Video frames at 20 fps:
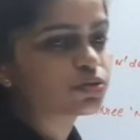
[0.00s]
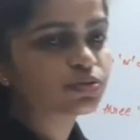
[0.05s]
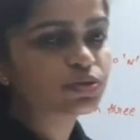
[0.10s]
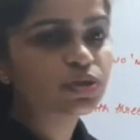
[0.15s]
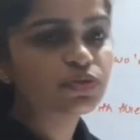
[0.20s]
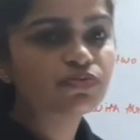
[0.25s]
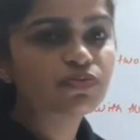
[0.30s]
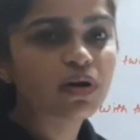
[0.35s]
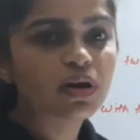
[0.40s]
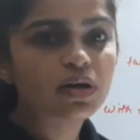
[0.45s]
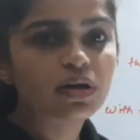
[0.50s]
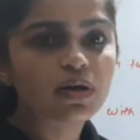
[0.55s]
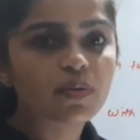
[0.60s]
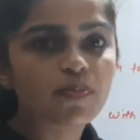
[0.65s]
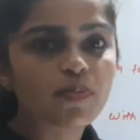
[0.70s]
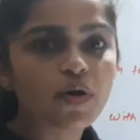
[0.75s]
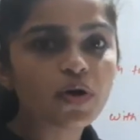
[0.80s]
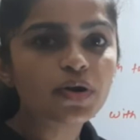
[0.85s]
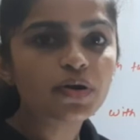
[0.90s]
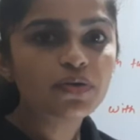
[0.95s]
to the 1
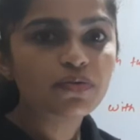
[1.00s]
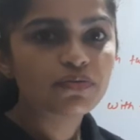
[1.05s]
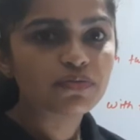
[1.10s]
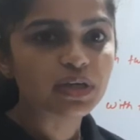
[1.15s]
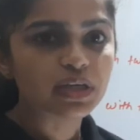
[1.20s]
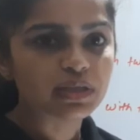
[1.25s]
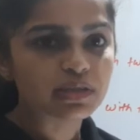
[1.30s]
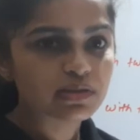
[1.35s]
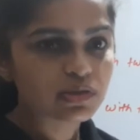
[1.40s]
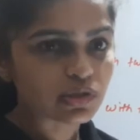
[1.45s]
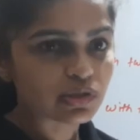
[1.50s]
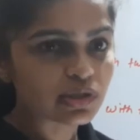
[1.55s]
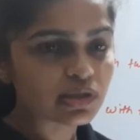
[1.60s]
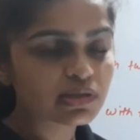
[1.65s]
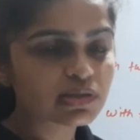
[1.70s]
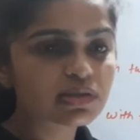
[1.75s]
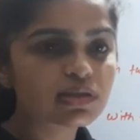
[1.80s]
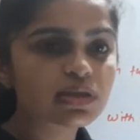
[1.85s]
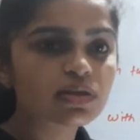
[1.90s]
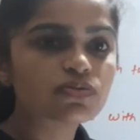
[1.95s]
upon V. So
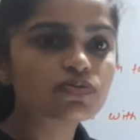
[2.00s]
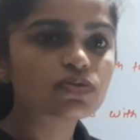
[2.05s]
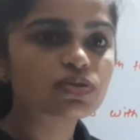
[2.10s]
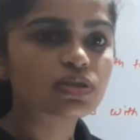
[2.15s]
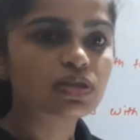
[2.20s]
this gives